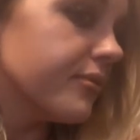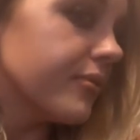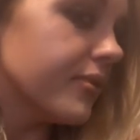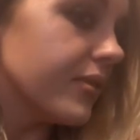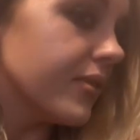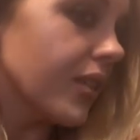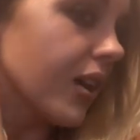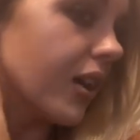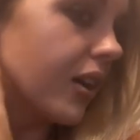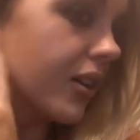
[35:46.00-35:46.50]

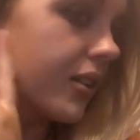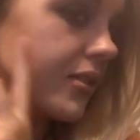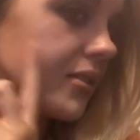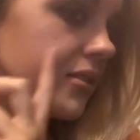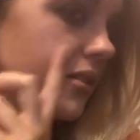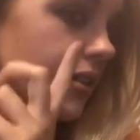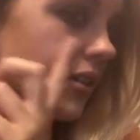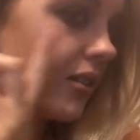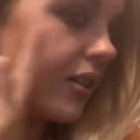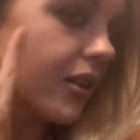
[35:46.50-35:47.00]
Honestly
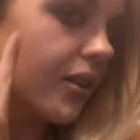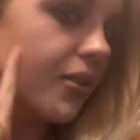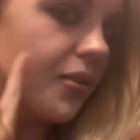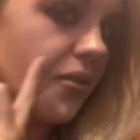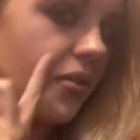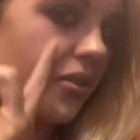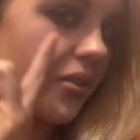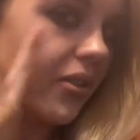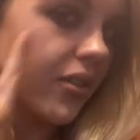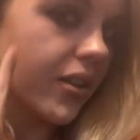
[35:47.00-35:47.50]
though,
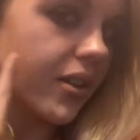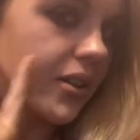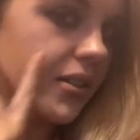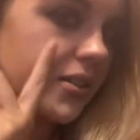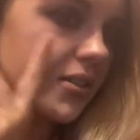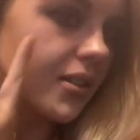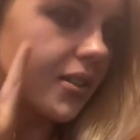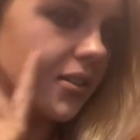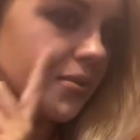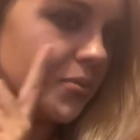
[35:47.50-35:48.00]
this
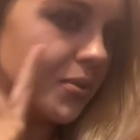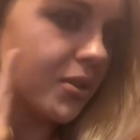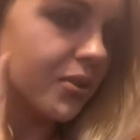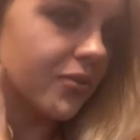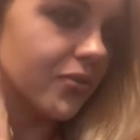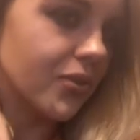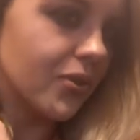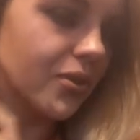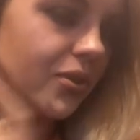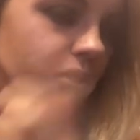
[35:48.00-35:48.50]
is
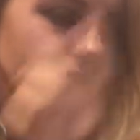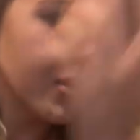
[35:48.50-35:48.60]
beautiful.